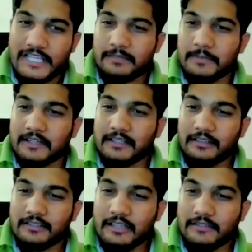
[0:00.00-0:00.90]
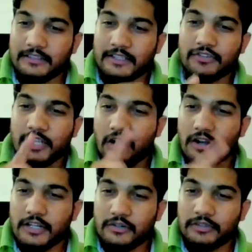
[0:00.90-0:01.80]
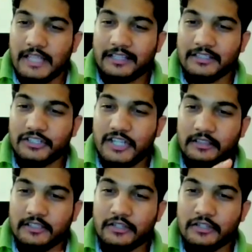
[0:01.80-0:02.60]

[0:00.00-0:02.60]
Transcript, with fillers: aspecting the 7th house, according to that dasha,